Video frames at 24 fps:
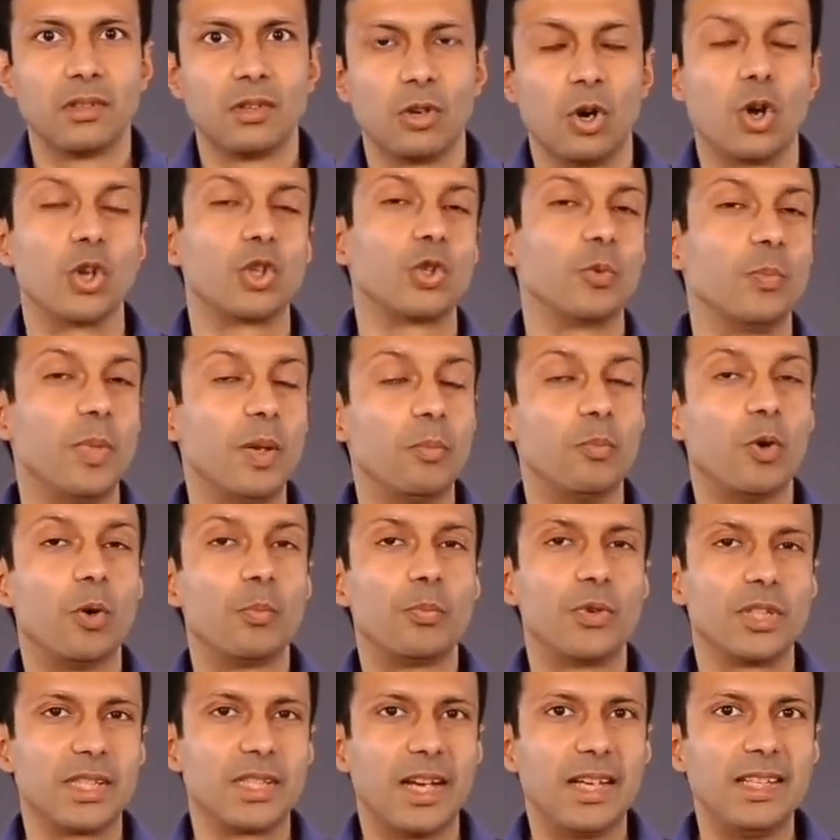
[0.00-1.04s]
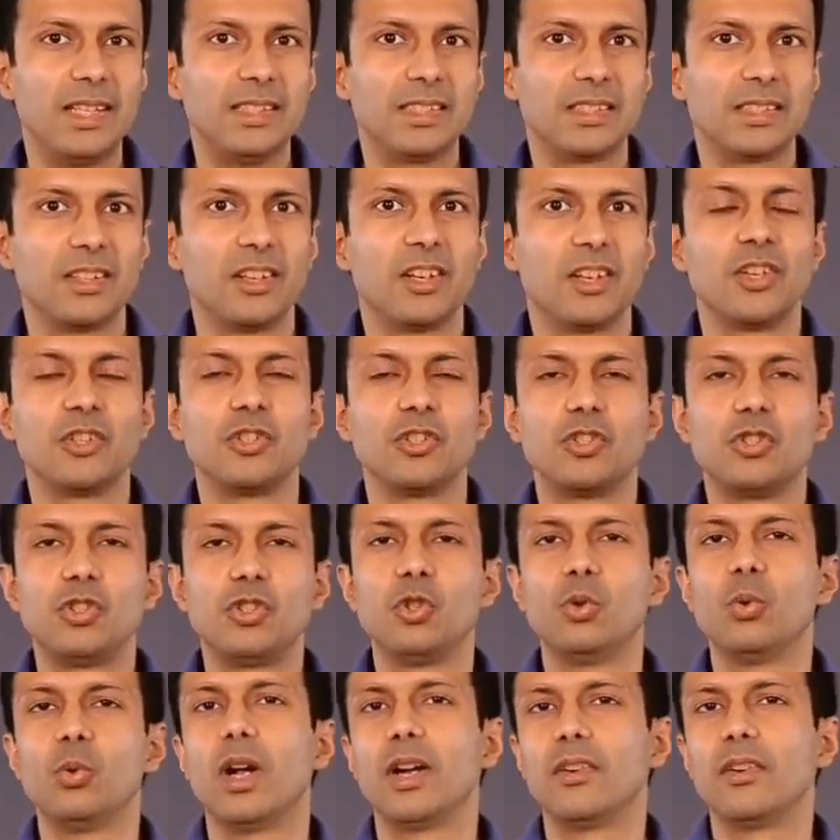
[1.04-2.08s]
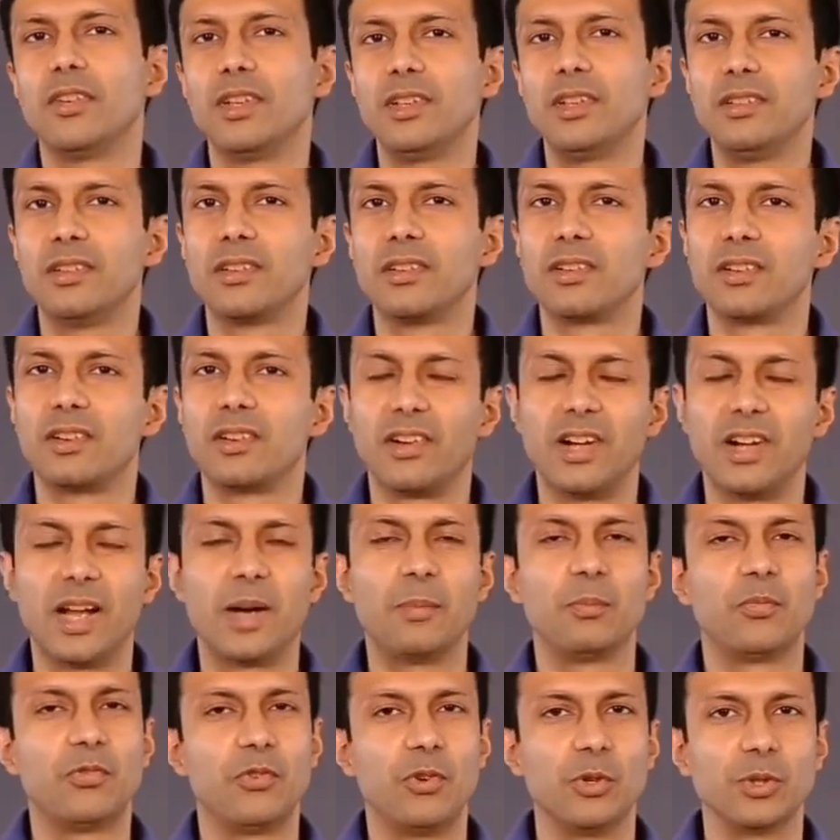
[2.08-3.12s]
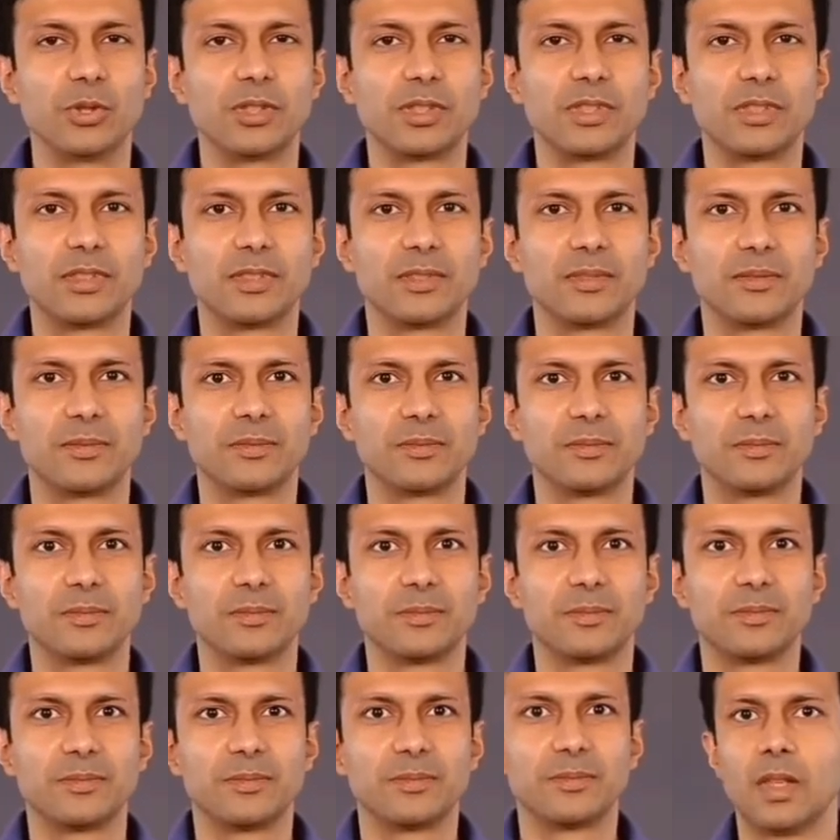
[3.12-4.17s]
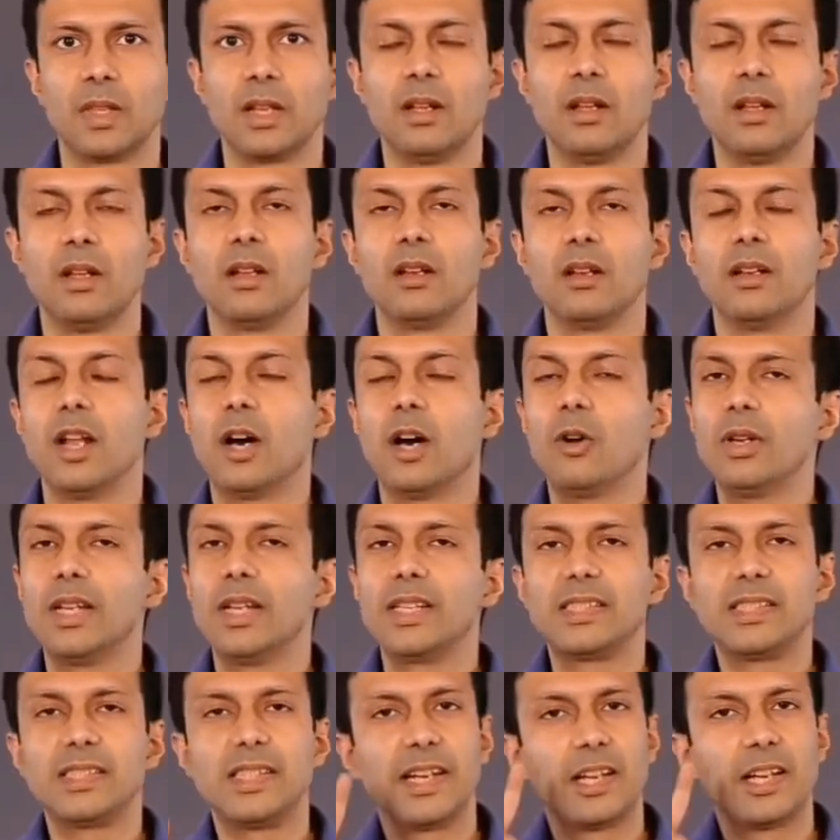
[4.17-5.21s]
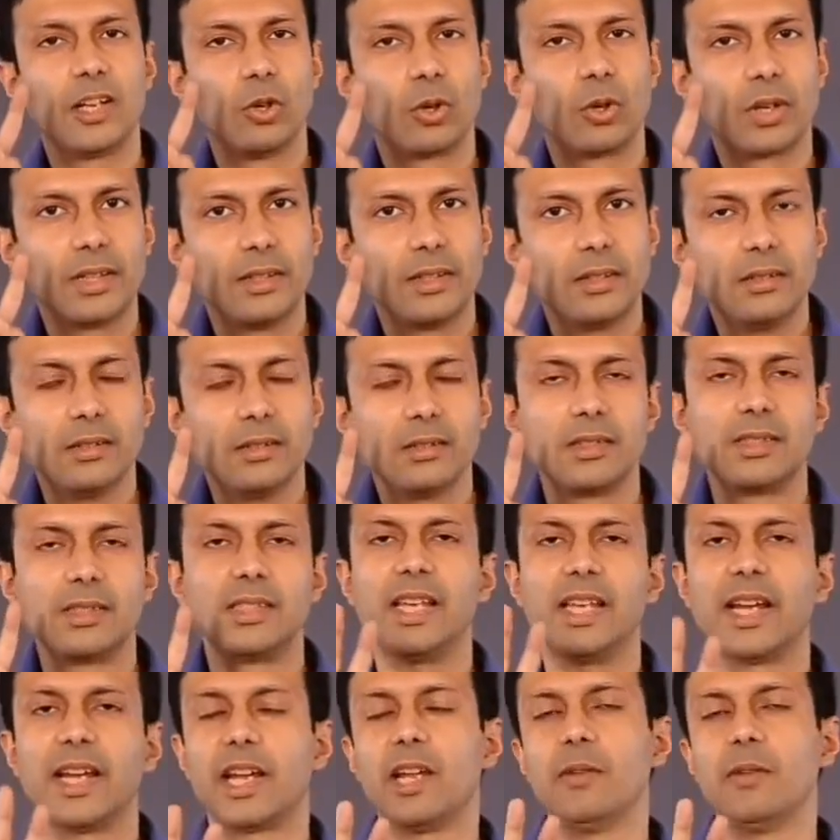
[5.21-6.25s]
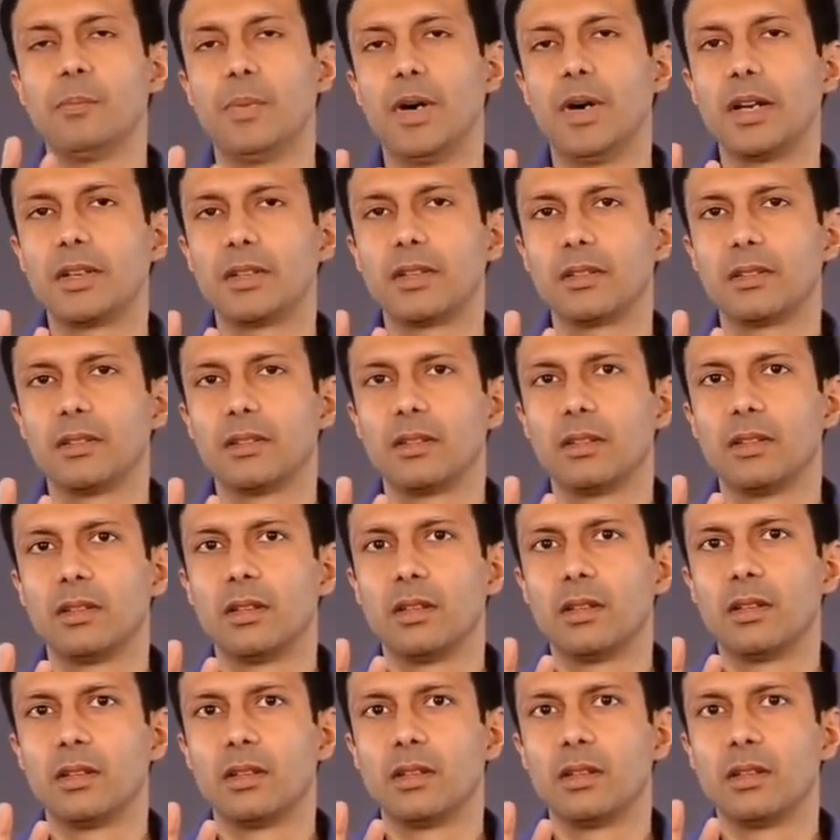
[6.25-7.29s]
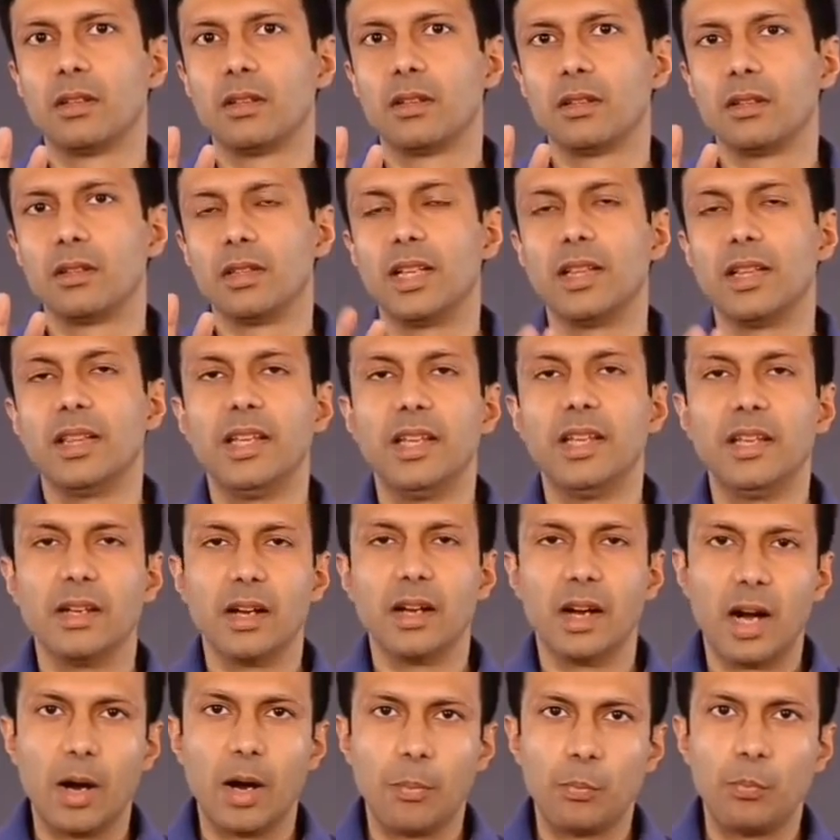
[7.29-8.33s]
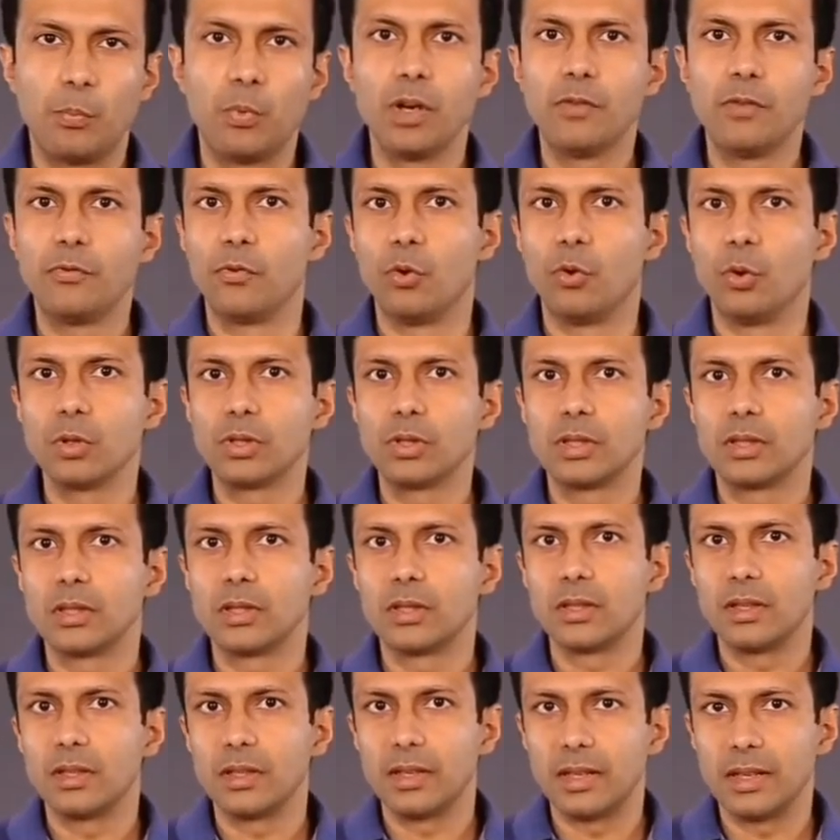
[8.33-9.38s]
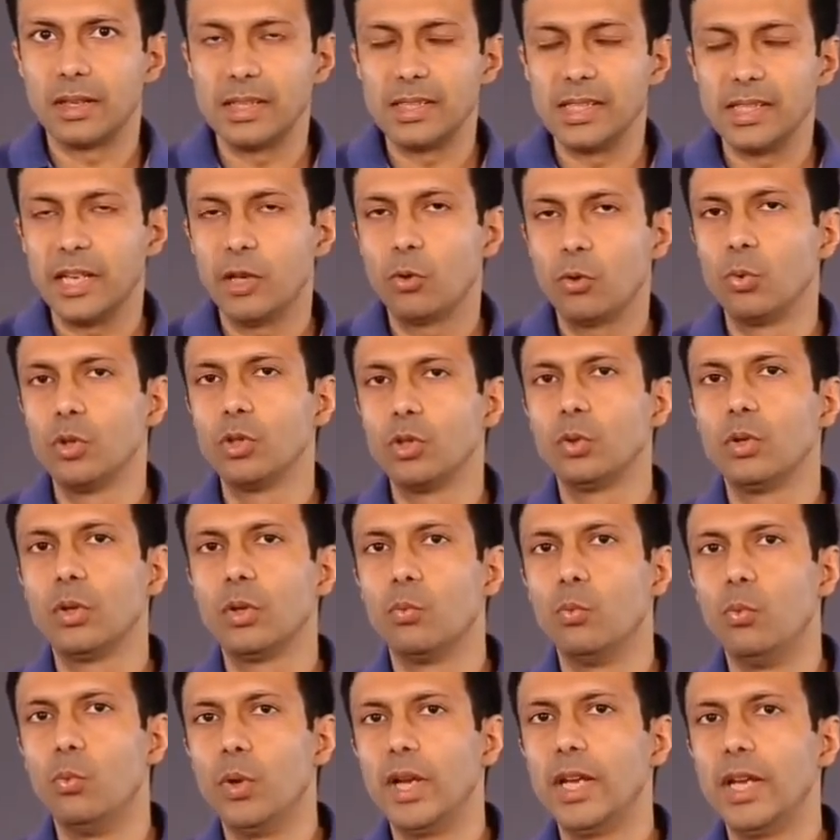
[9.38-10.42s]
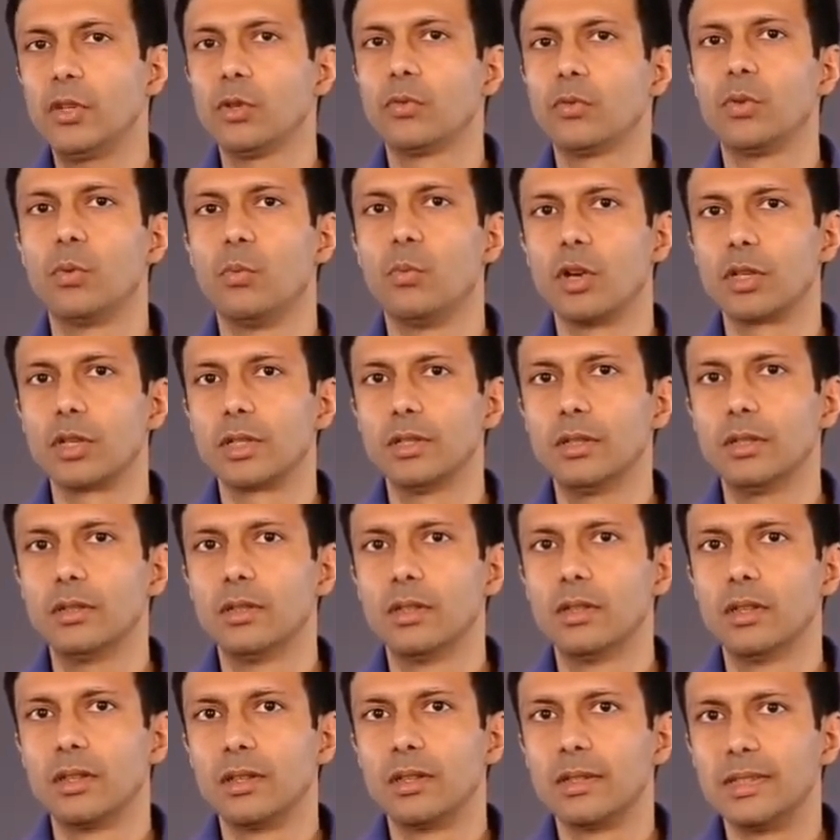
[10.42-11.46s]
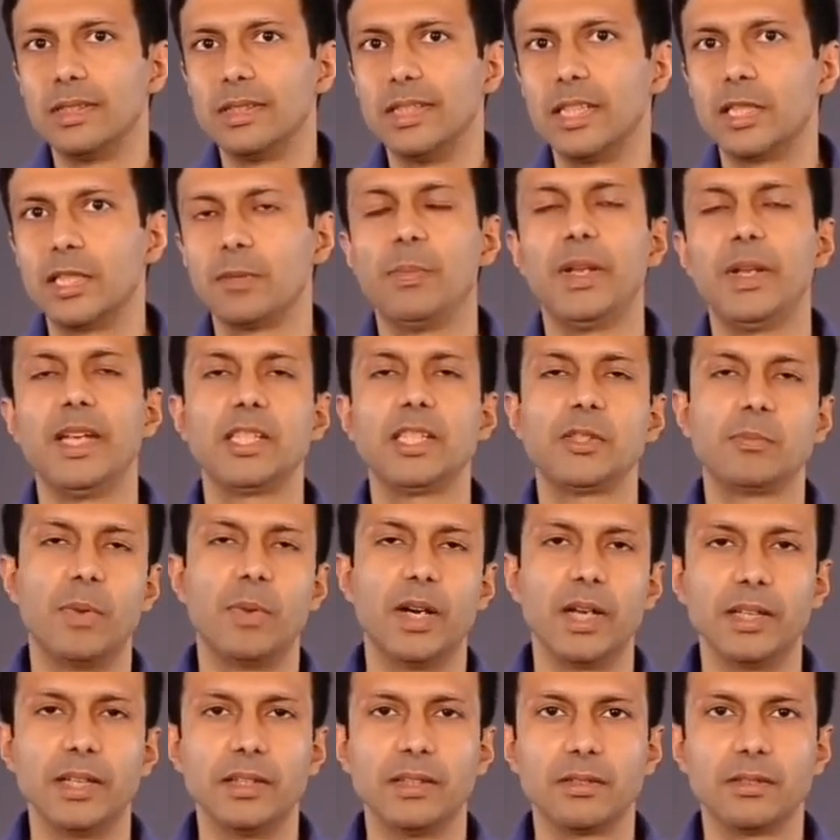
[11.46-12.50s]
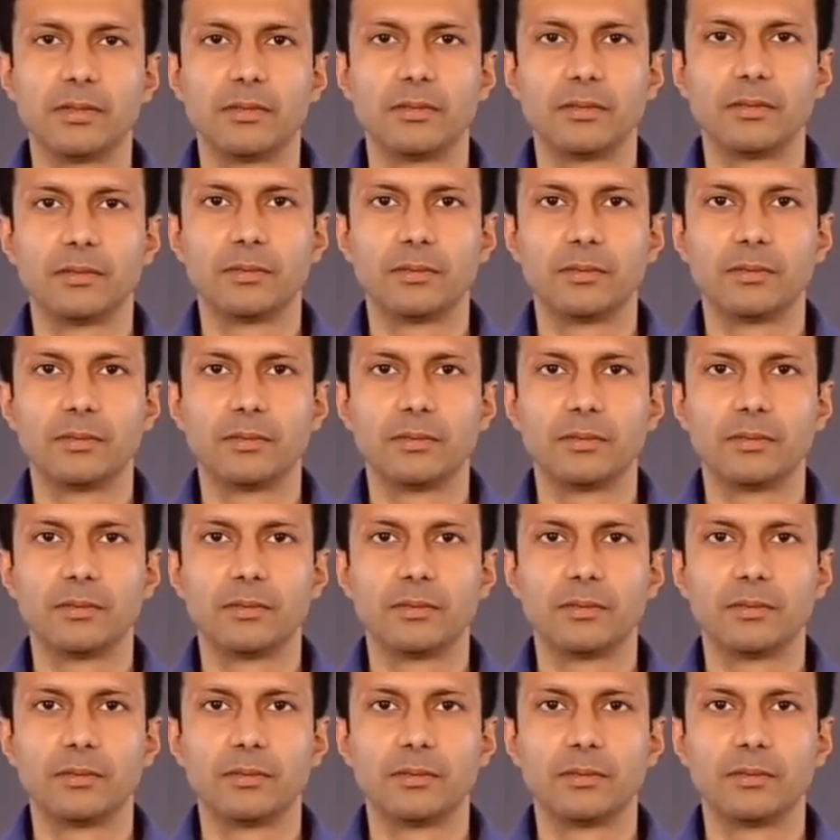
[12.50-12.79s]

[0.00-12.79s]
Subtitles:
Or to be more precise, 200 gram force. Now let's take a look at the second part, that the upward force is equal to the weight of the water displaced by it.